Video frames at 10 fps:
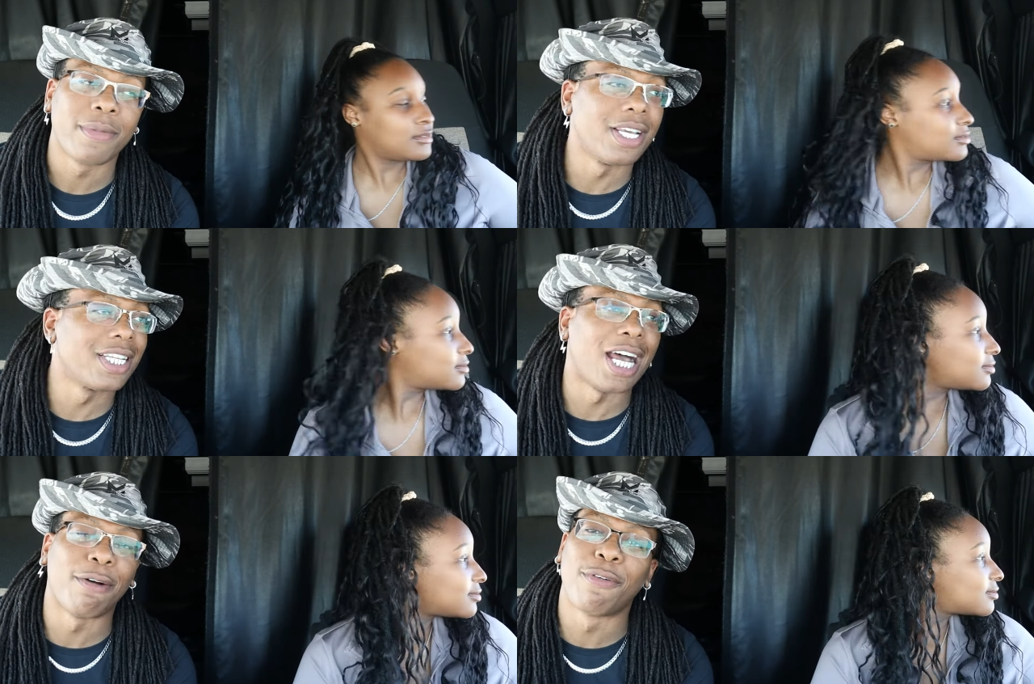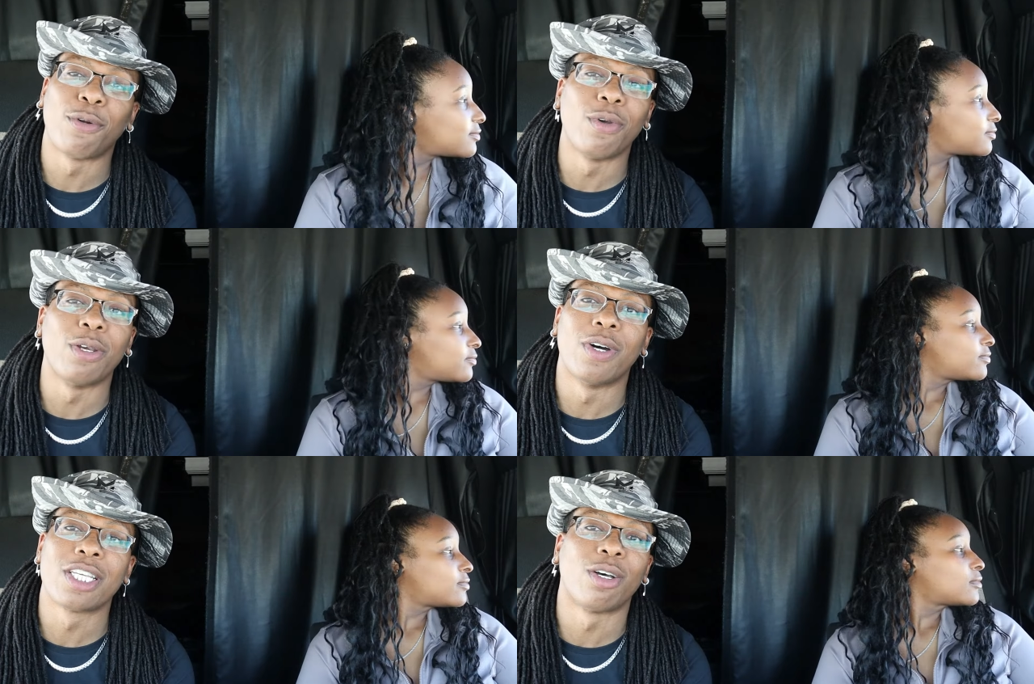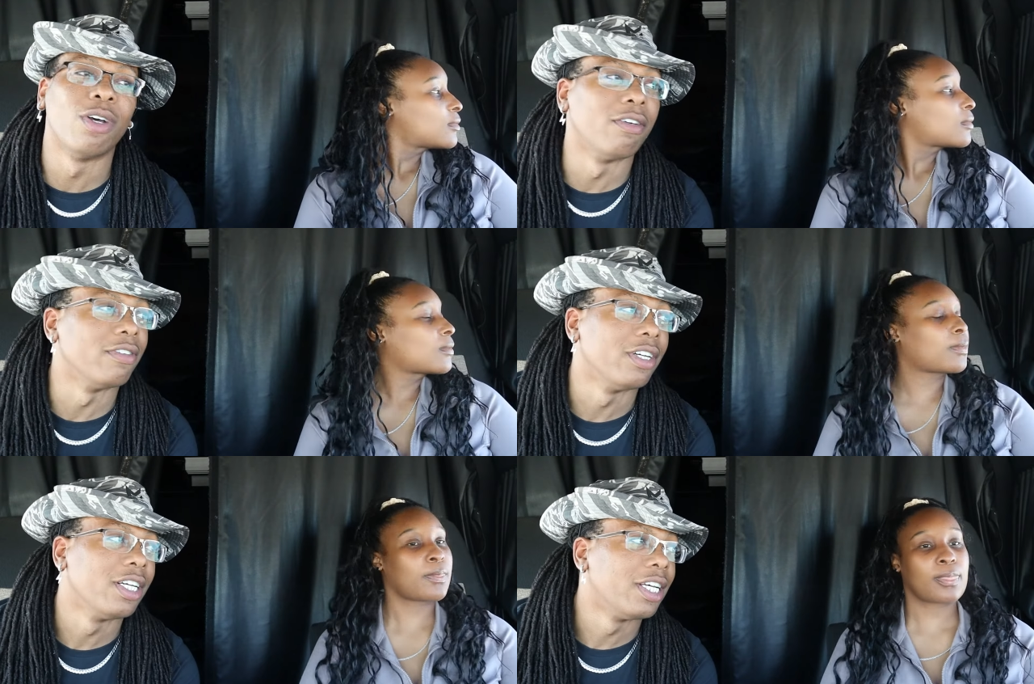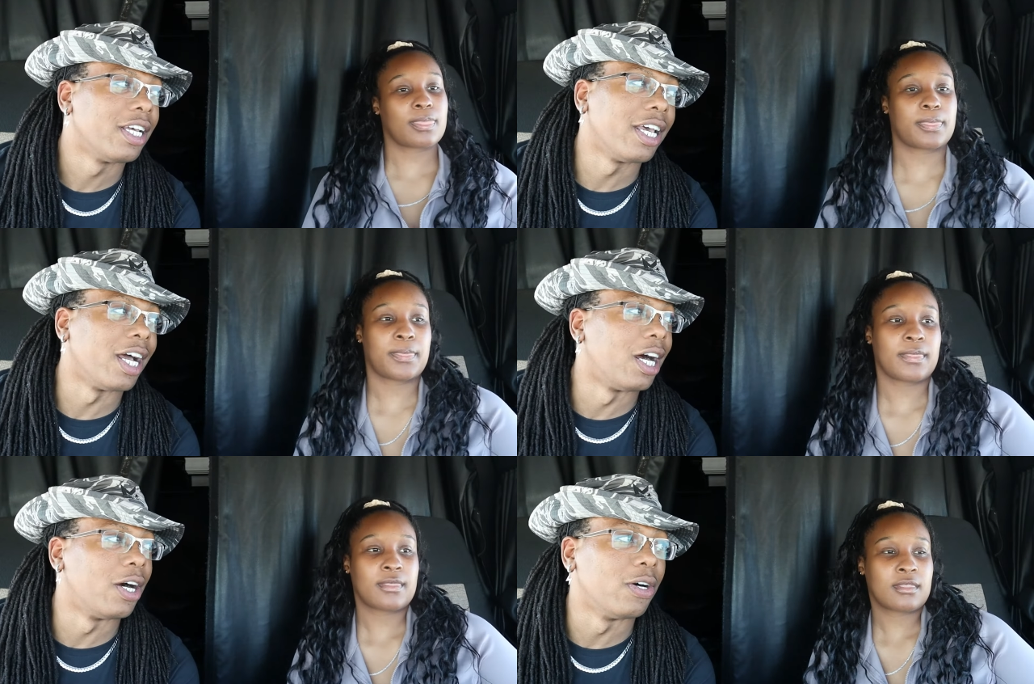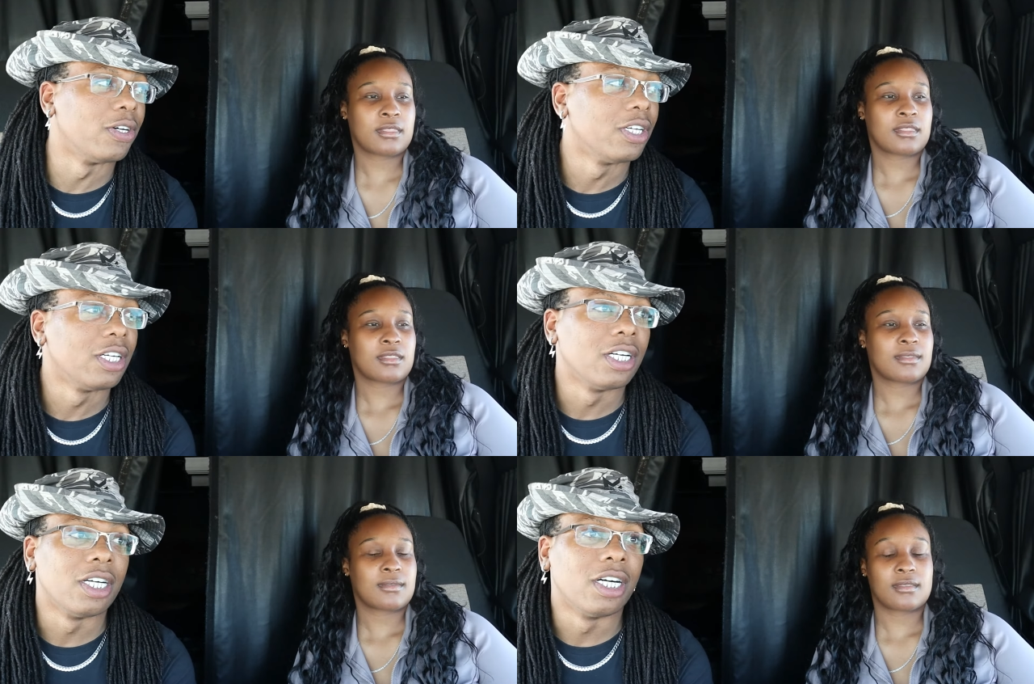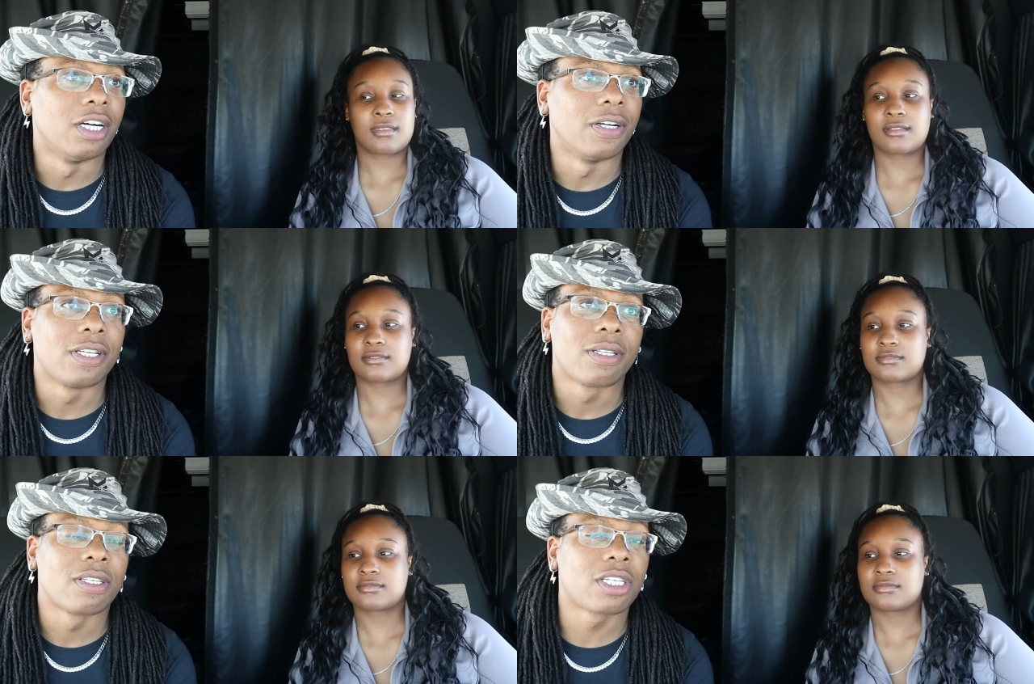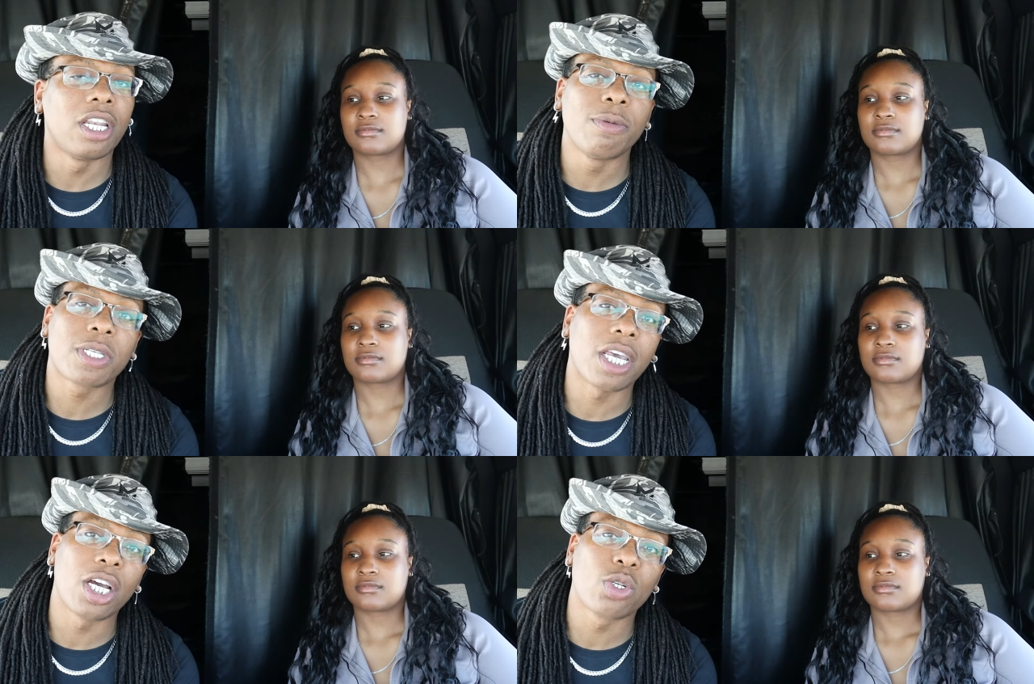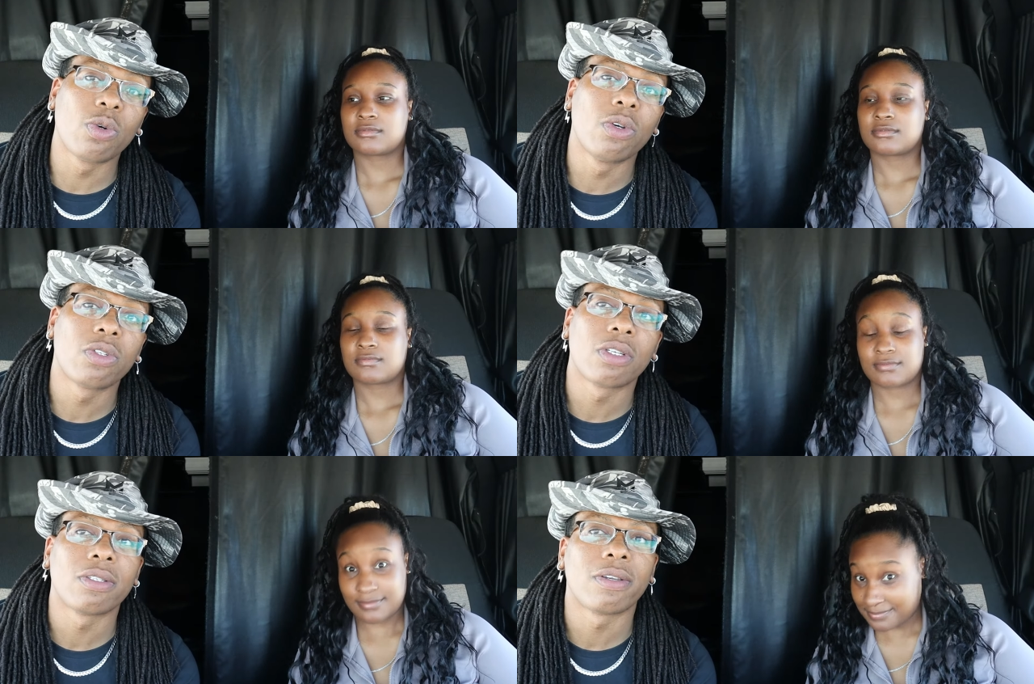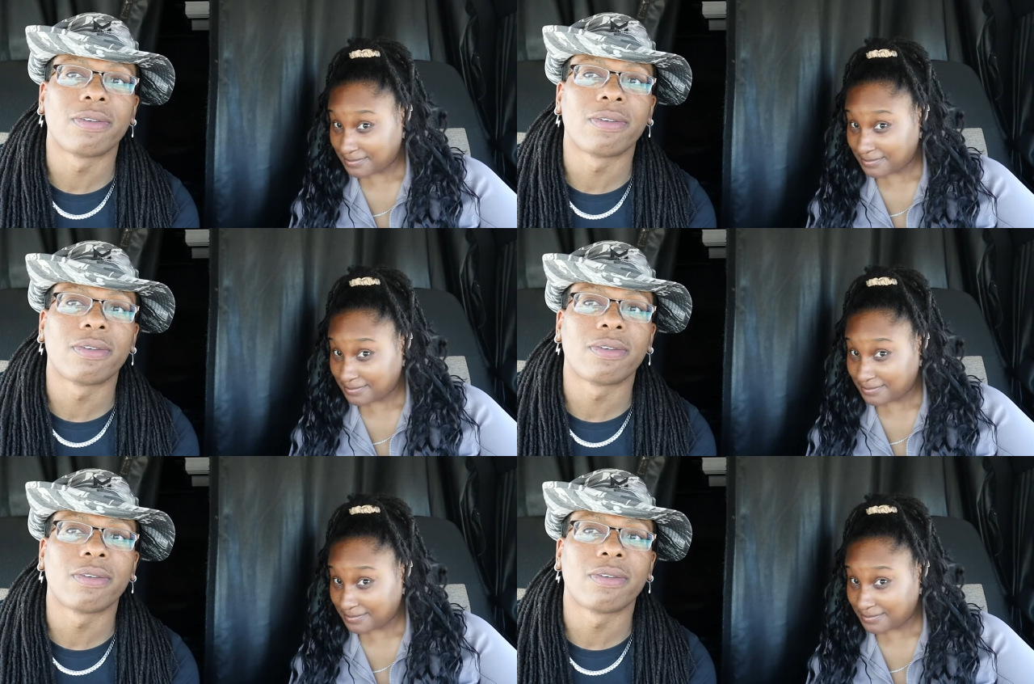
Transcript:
Speaker 1: it's not for the weak whatsoever. At all. Sleep schedules.